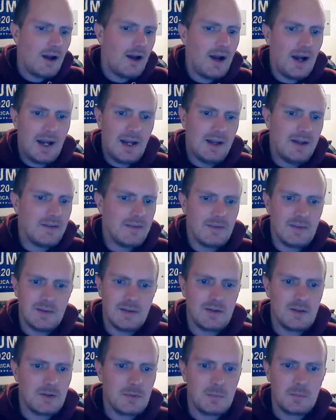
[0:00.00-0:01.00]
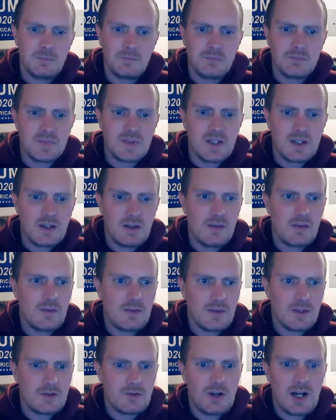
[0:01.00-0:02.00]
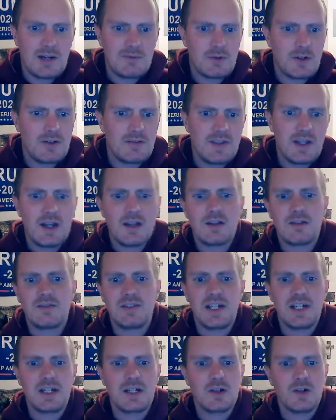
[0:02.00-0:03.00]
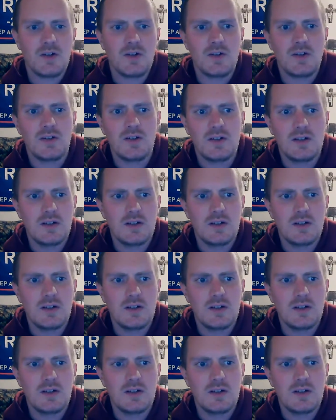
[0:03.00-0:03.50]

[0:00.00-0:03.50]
and the driver of the other vehicle